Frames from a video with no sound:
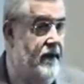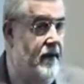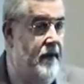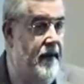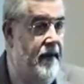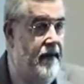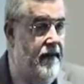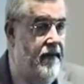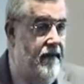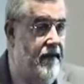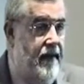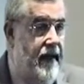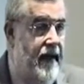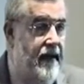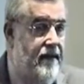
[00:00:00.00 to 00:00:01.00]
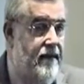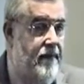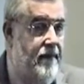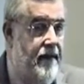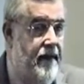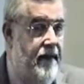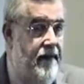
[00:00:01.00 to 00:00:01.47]
to me, it
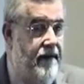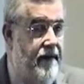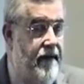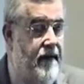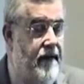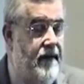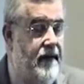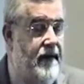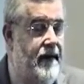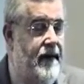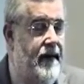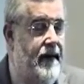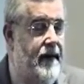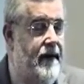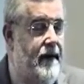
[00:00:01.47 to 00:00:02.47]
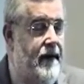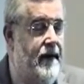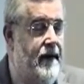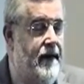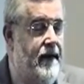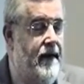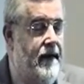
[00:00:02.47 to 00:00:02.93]
hasn't been difficult to get
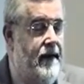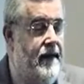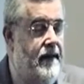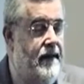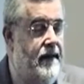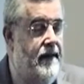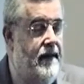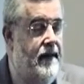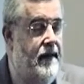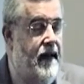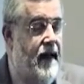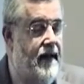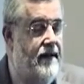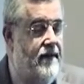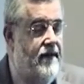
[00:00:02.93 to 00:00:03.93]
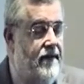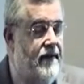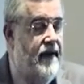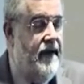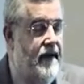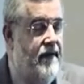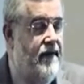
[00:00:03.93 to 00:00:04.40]
tonsils
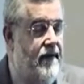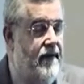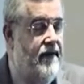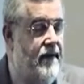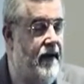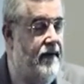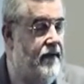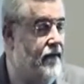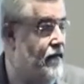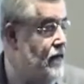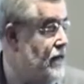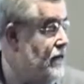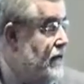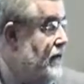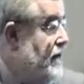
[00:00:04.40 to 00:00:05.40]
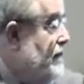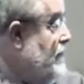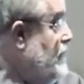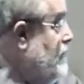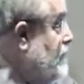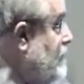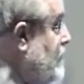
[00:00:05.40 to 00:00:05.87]
and adenoids out in children. If
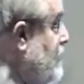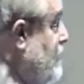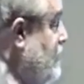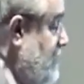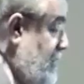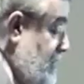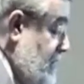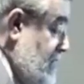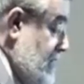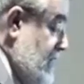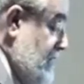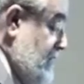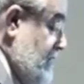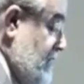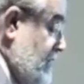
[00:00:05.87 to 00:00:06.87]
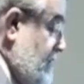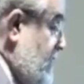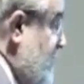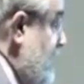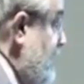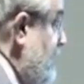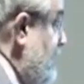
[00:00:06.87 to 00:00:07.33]
you see tonsils and
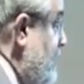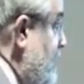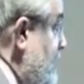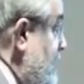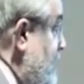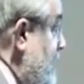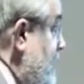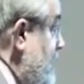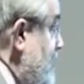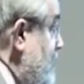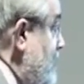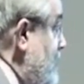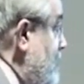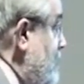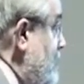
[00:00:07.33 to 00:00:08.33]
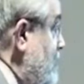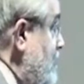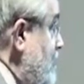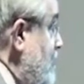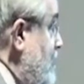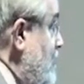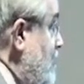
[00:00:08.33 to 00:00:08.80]
adenoids like this
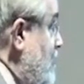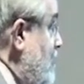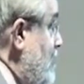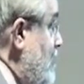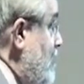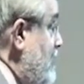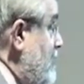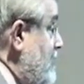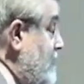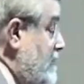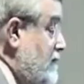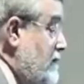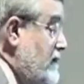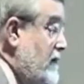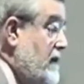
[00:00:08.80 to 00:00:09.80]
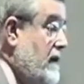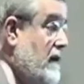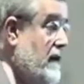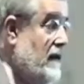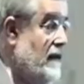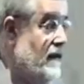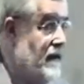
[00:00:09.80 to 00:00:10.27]
or like this,
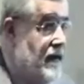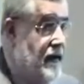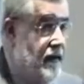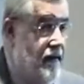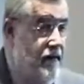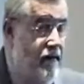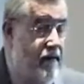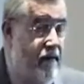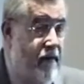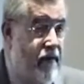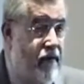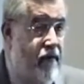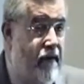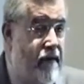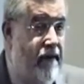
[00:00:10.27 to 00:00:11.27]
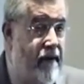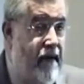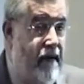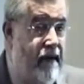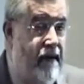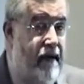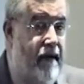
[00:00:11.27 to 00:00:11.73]
and, uh, and it's a mature
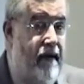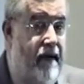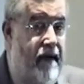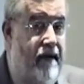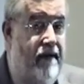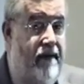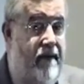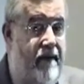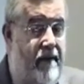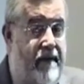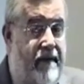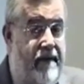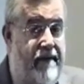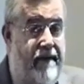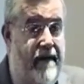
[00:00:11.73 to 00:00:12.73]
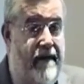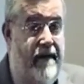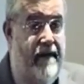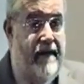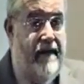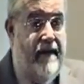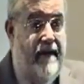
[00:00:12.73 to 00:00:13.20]
adult, it's going to be
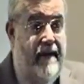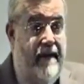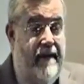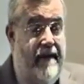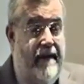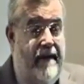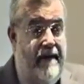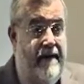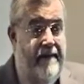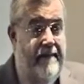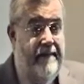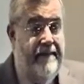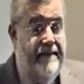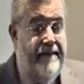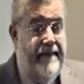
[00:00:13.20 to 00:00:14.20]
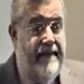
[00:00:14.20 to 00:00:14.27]
difficult. Um,